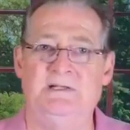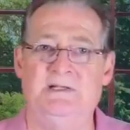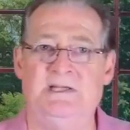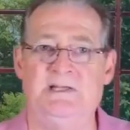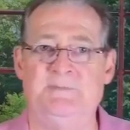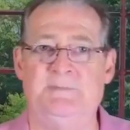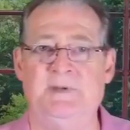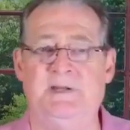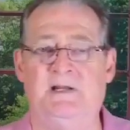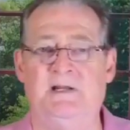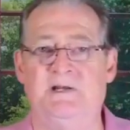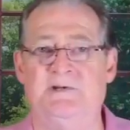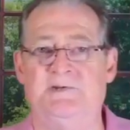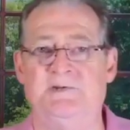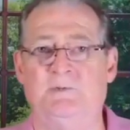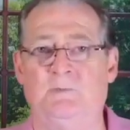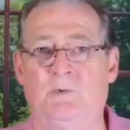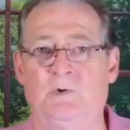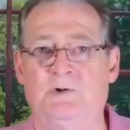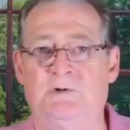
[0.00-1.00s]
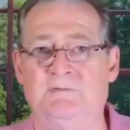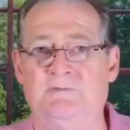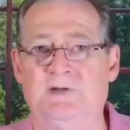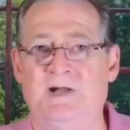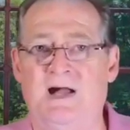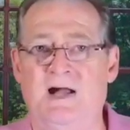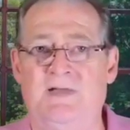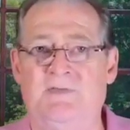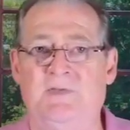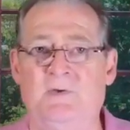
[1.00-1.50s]
It's because of the Word of
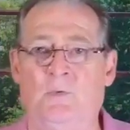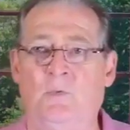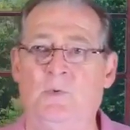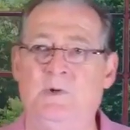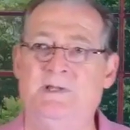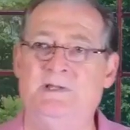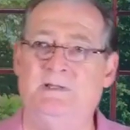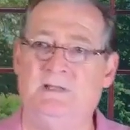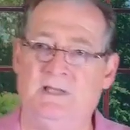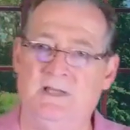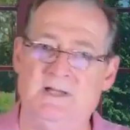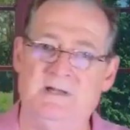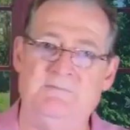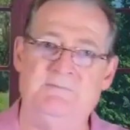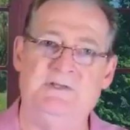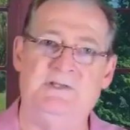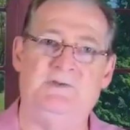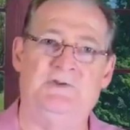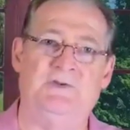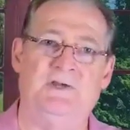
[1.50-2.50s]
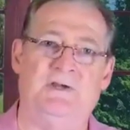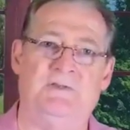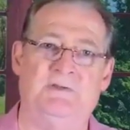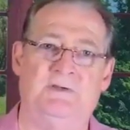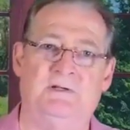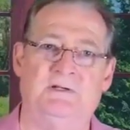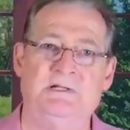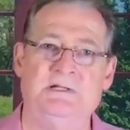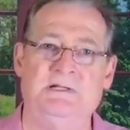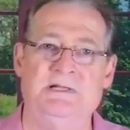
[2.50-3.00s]
God that we love each
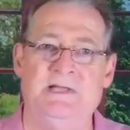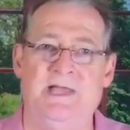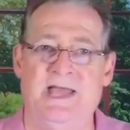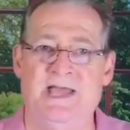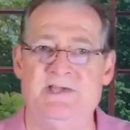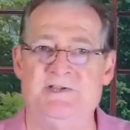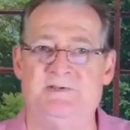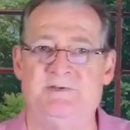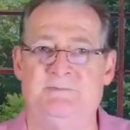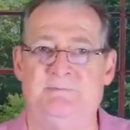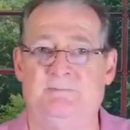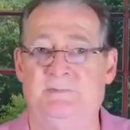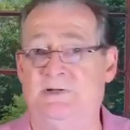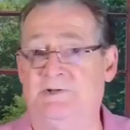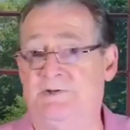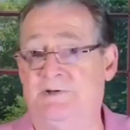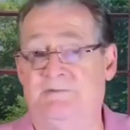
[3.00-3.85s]
other as much,